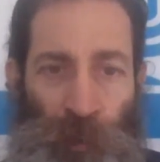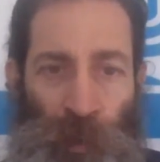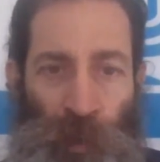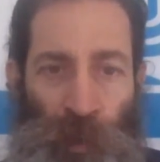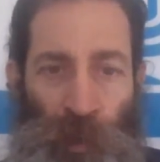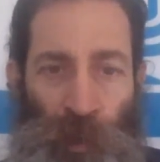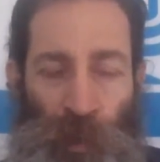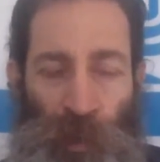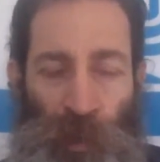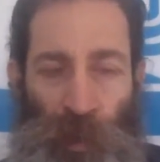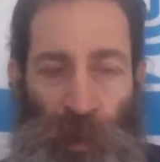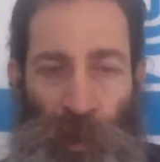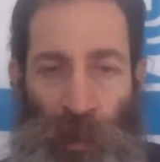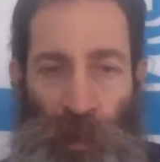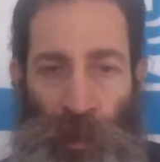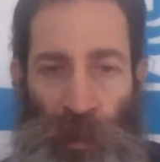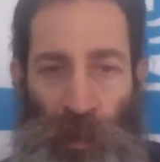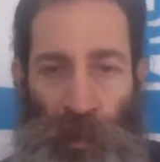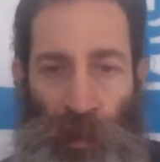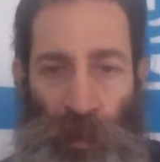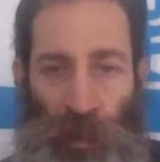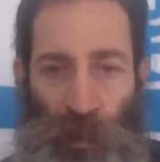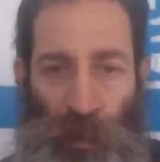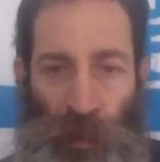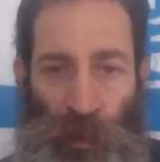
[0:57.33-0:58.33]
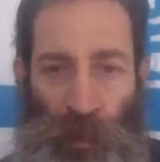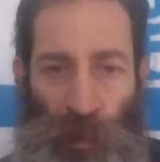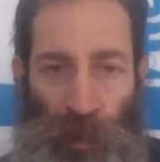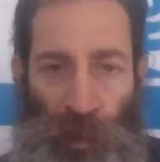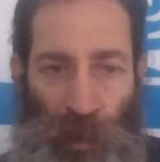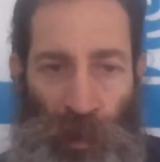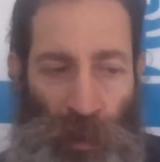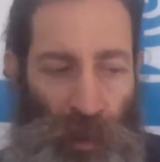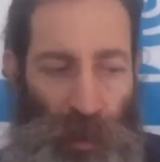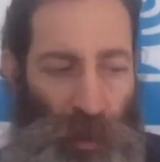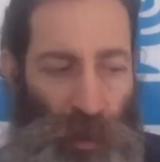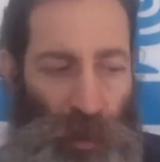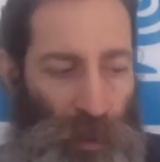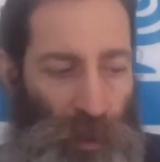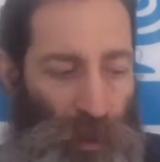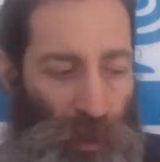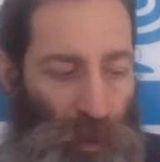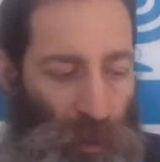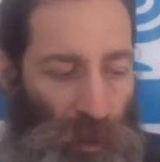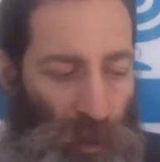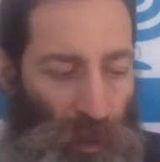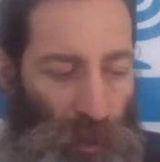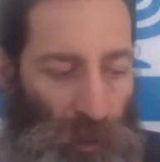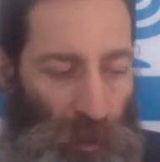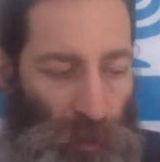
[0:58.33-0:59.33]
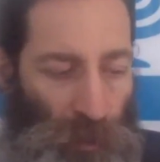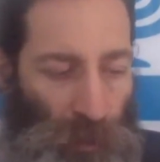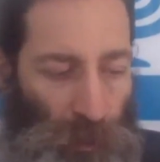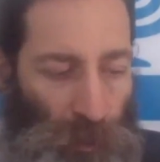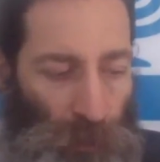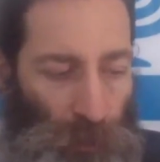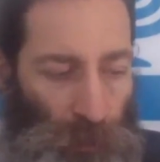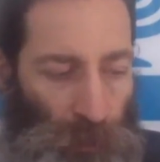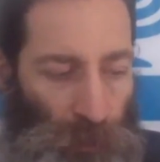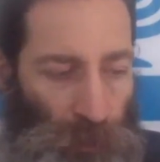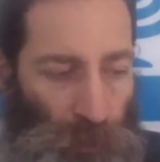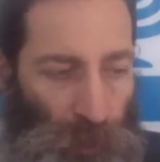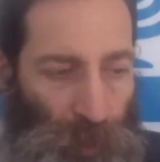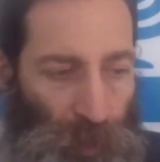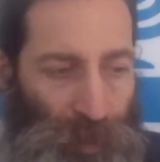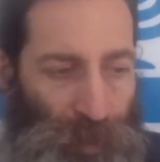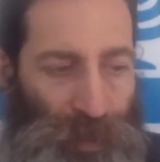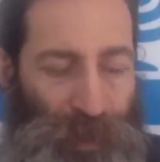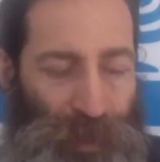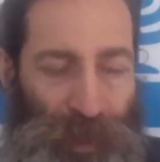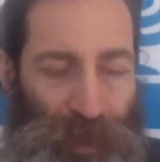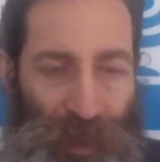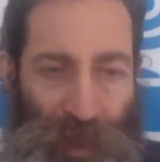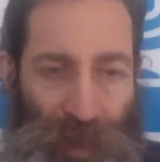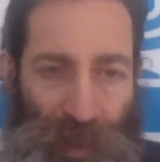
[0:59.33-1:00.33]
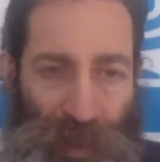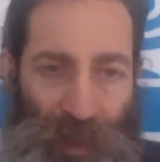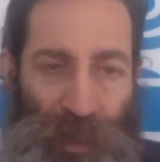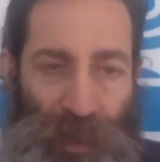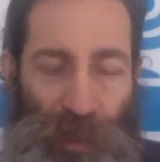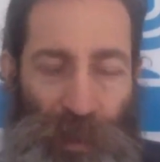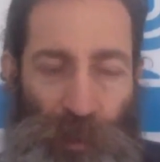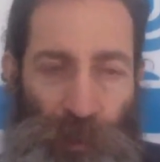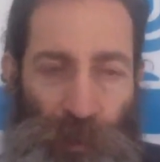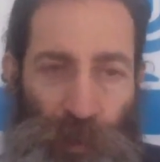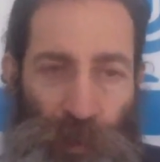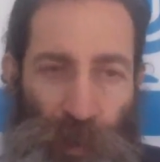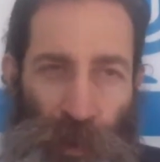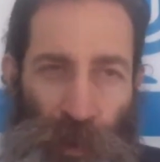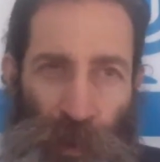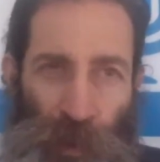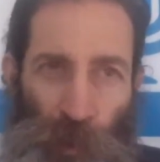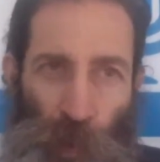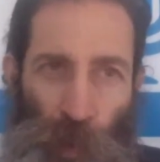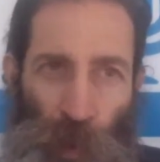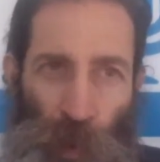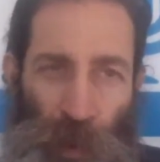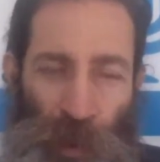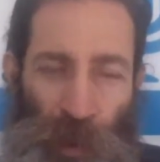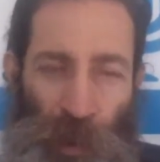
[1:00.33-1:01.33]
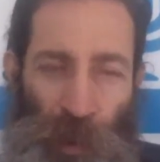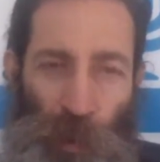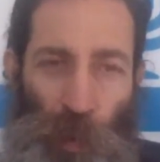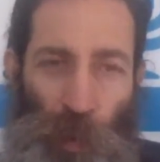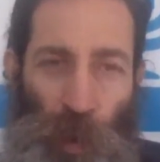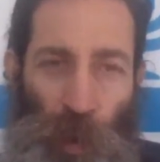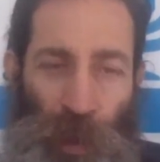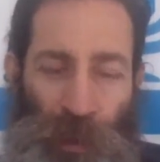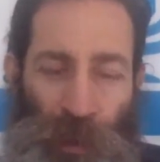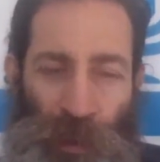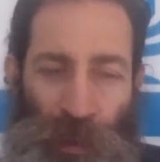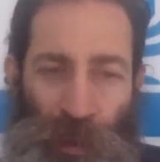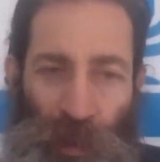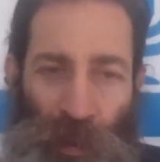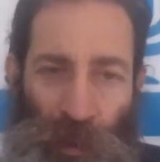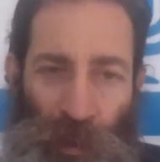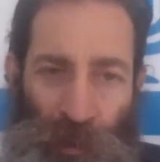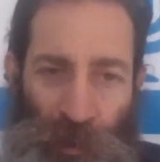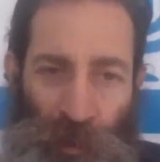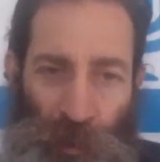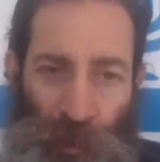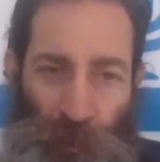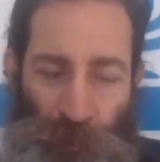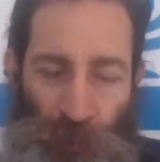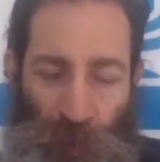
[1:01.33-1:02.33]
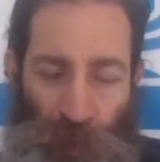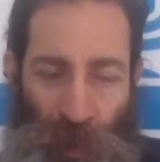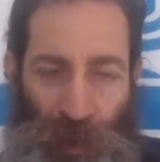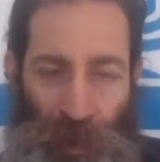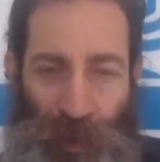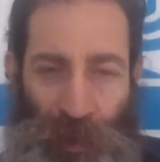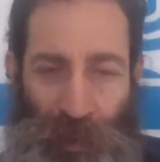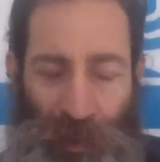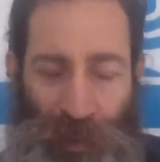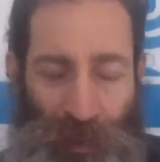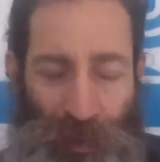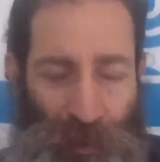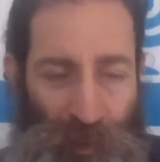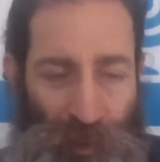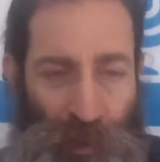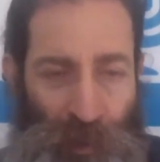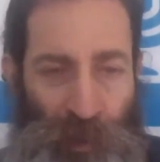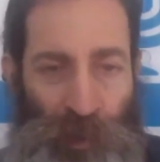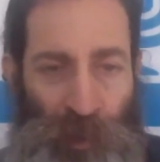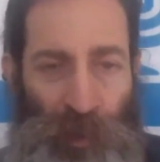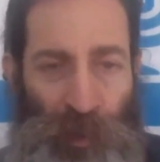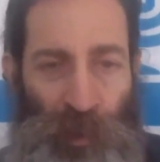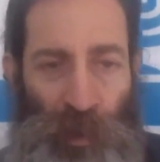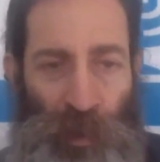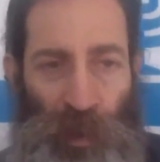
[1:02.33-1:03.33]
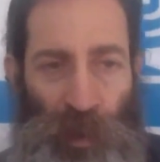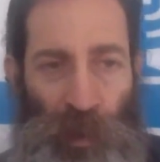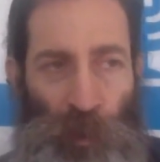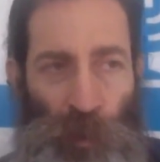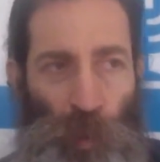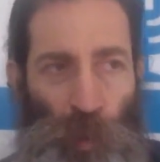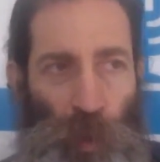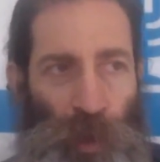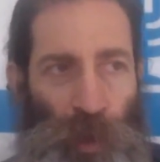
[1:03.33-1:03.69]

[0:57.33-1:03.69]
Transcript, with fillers: and and He was very selective in what he wanted us to find and what he